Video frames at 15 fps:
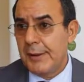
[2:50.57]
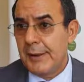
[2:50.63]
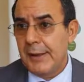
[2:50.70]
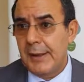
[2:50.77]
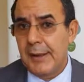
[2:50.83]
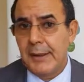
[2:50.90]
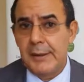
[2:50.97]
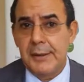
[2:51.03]

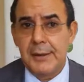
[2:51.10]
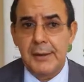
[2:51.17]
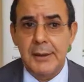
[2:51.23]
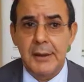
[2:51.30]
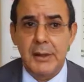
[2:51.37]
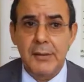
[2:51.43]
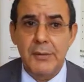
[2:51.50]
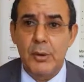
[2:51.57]
And
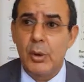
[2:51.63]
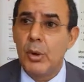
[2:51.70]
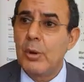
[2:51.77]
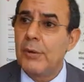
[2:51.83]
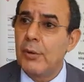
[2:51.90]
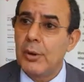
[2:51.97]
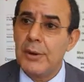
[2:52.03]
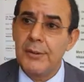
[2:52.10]
if you look,
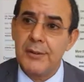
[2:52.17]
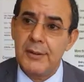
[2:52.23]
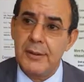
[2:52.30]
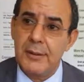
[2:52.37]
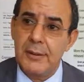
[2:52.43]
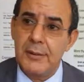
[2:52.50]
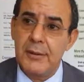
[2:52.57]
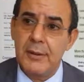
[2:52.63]
for
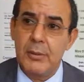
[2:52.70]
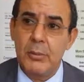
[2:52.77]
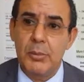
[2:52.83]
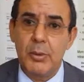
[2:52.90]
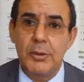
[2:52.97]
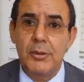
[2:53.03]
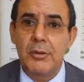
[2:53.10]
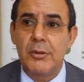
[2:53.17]
instance, the
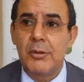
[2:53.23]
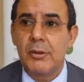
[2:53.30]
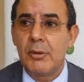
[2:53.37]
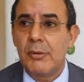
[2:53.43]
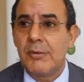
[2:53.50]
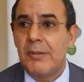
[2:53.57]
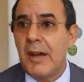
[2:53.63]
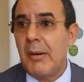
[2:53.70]
importance
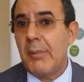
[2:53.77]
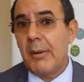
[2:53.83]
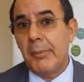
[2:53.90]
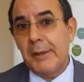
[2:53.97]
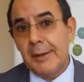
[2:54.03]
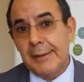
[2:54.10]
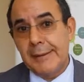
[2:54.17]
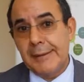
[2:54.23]
of faba
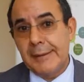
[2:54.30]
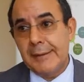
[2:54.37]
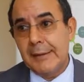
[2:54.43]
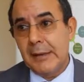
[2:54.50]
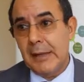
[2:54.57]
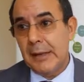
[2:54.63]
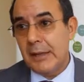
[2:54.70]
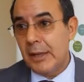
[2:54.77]
bean
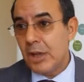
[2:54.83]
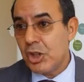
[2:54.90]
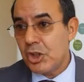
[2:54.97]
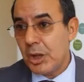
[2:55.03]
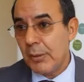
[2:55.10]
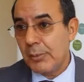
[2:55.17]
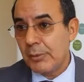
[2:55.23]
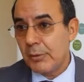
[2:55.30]
in
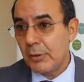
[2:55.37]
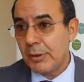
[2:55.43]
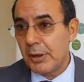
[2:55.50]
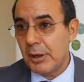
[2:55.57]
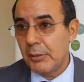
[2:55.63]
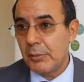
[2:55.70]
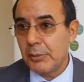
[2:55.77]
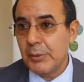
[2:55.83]
Egypt, or
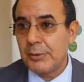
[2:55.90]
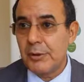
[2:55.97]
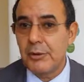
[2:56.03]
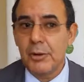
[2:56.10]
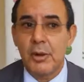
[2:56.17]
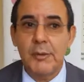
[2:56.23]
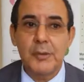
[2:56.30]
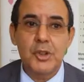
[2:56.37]
the importance
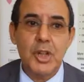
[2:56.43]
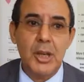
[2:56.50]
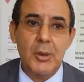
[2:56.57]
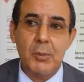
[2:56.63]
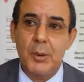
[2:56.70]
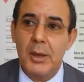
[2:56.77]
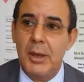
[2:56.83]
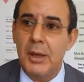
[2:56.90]
of
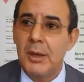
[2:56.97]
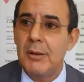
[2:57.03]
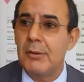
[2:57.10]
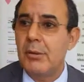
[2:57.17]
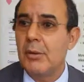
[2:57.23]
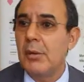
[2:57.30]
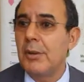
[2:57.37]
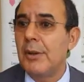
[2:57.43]

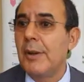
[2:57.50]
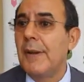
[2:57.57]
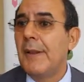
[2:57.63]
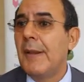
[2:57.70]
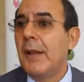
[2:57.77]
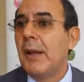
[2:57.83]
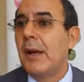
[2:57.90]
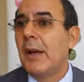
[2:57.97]
chickpeas
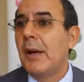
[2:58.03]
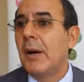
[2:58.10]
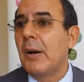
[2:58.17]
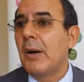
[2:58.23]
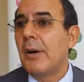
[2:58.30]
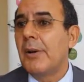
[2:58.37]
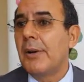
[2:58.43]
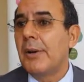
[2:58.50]

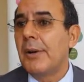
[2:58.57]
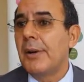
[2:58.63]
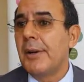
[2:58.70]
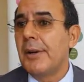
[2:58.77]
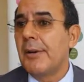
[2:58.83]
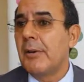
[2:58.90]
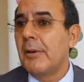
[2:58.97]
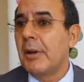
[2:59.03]

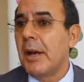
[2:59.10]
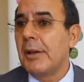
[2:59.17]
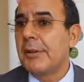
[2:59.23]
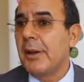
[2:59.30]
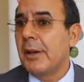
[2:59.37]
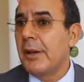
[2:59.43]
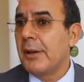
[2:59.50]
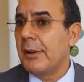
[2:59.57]
or
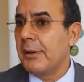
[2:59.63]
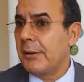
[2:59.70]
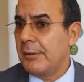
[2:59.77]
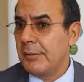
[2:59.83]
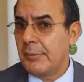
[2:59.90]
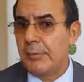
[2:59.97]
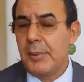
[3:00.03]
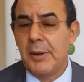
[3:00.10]
other
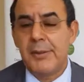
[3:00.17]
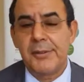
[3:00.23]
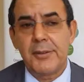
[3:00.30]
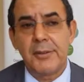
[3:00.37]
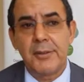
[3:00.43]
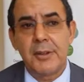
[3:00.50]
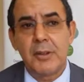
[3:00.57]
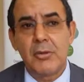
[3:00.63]

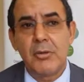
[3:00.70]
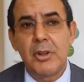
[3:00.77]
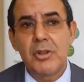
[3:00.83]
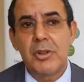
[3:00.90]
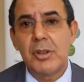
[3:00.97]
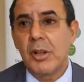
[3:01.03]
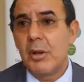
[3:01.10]
pulses in the region, they